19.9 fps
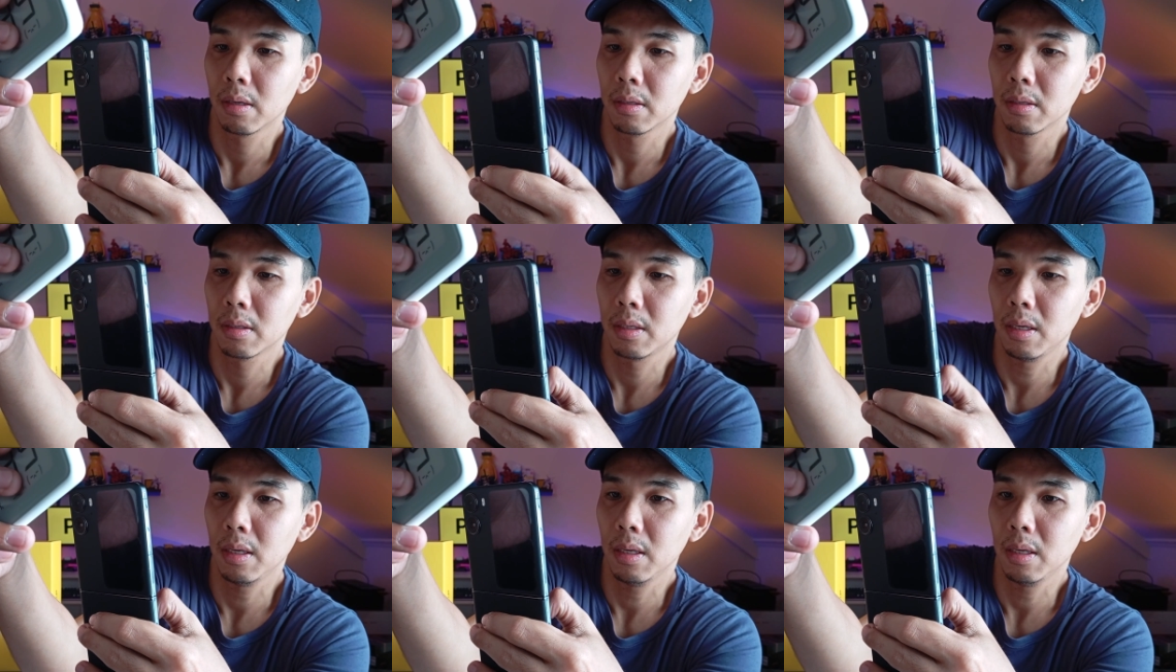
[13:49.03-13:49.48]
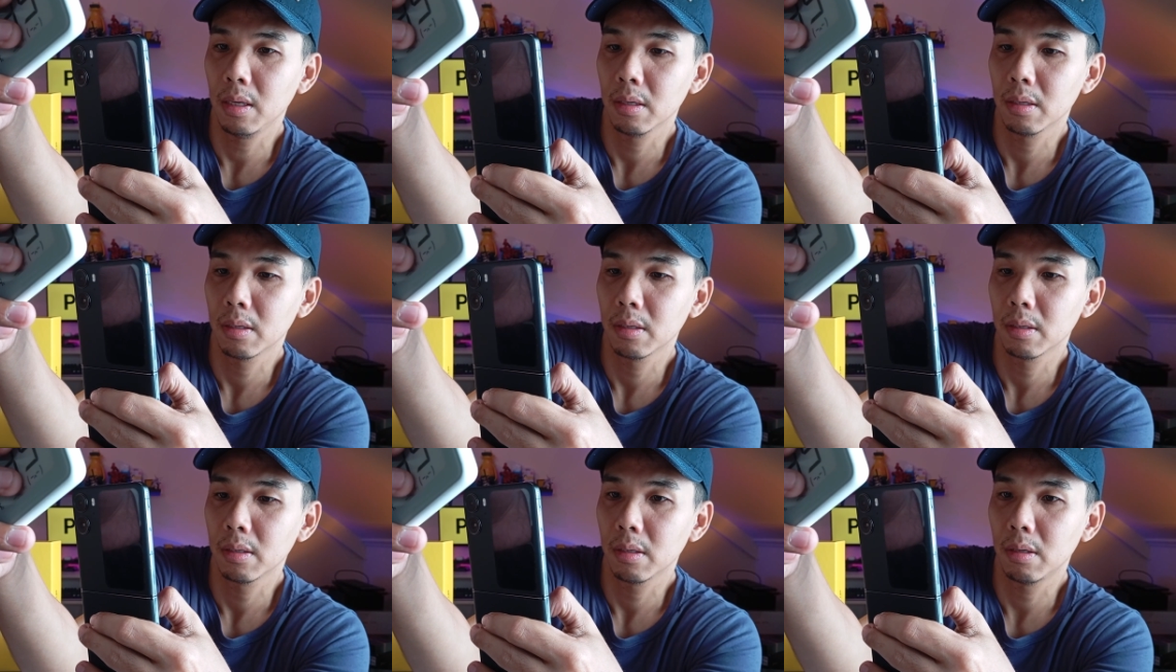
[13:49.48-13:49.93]
See?
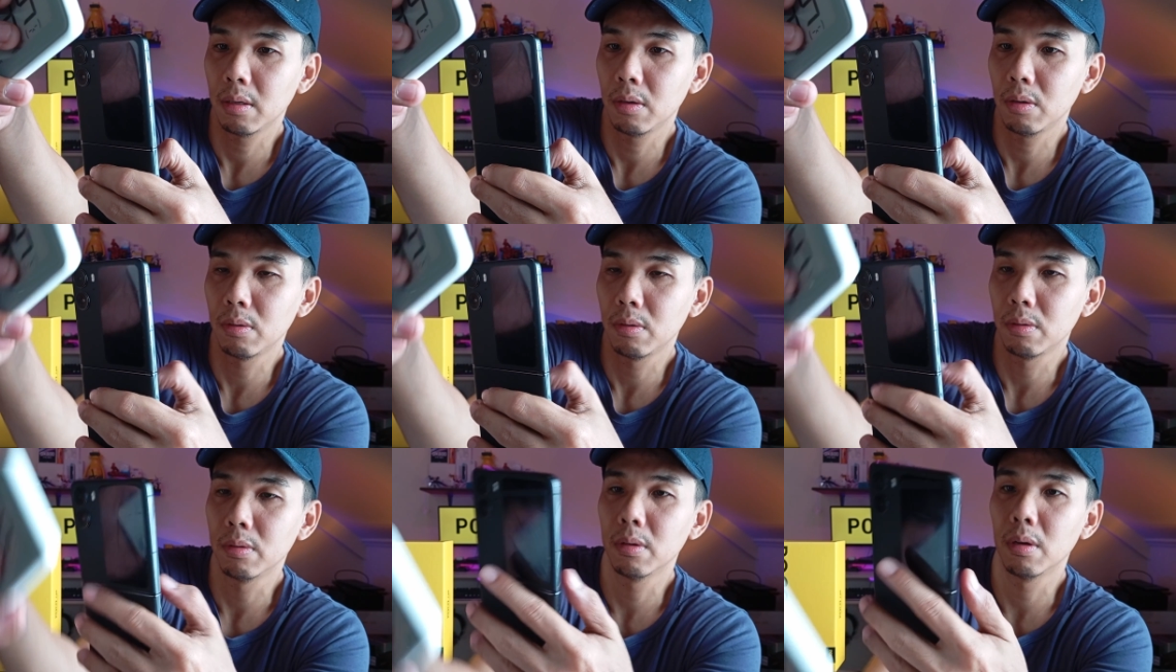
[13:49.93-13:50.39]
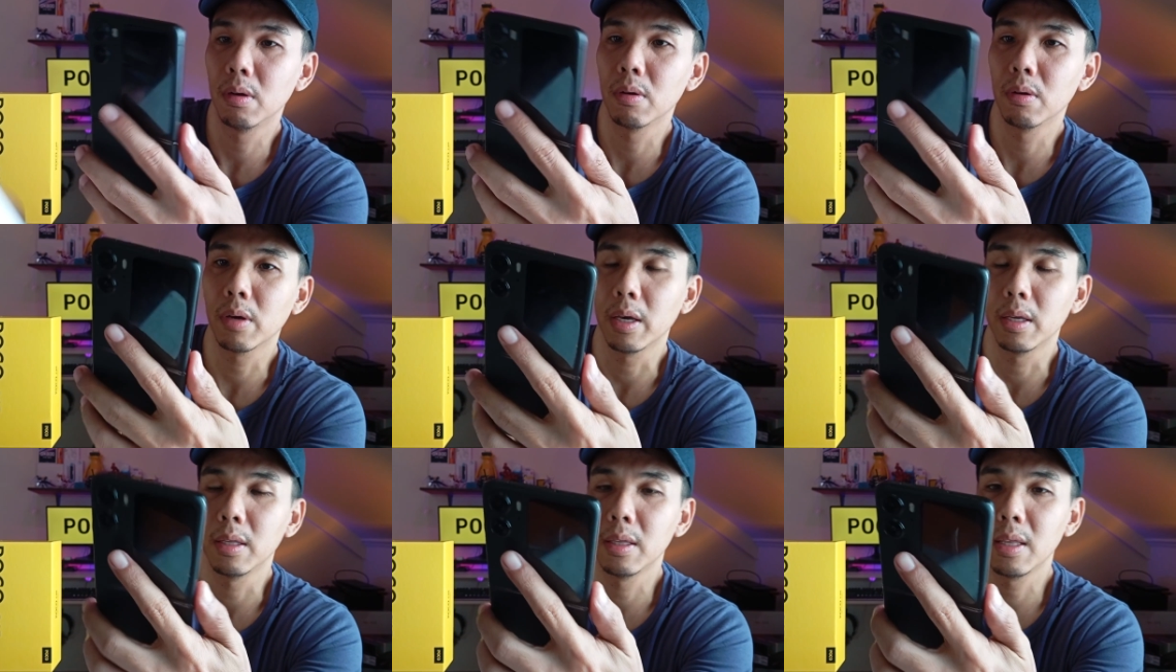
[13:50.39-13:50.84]
Oh,
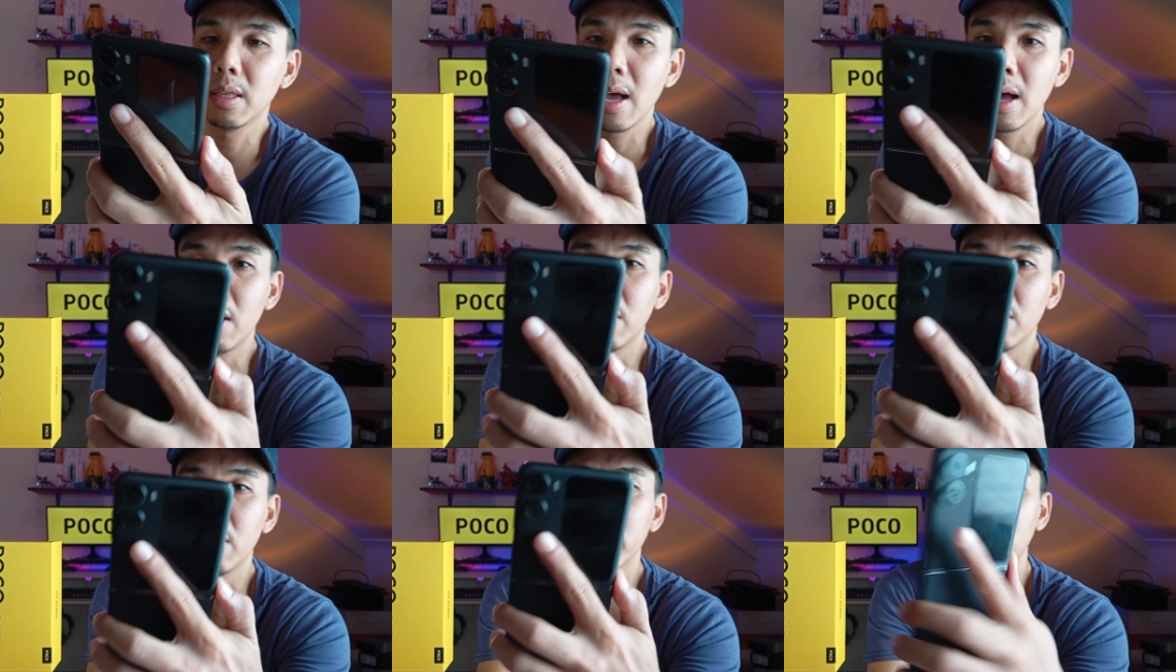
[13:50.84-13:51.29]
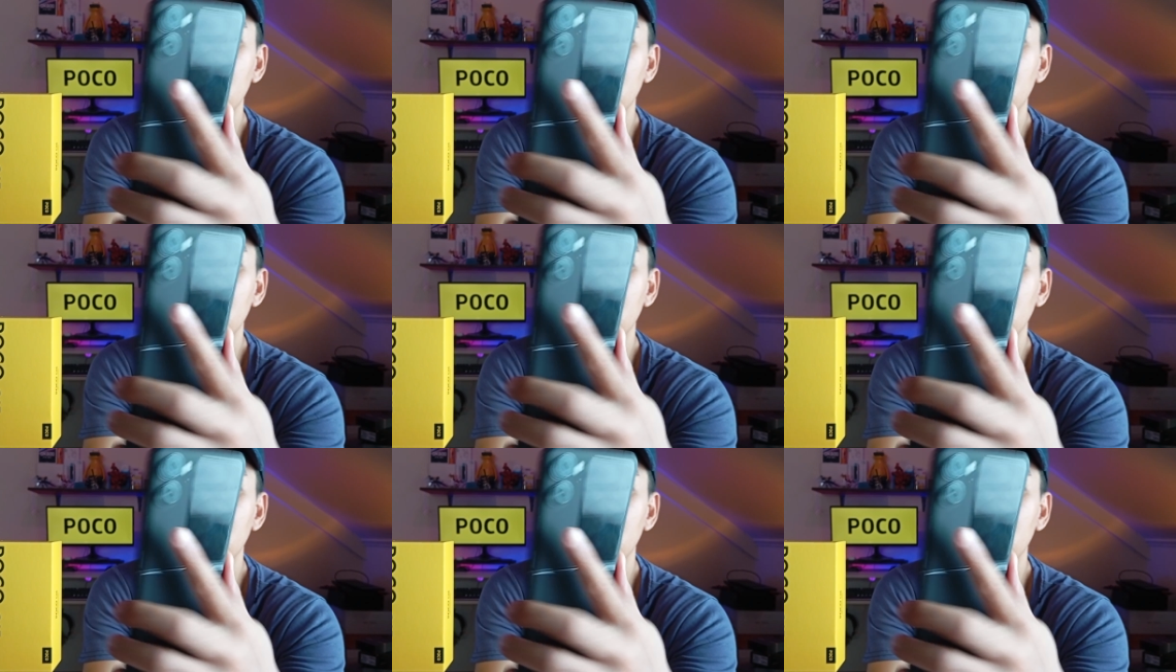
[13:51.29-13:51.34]
okay, now it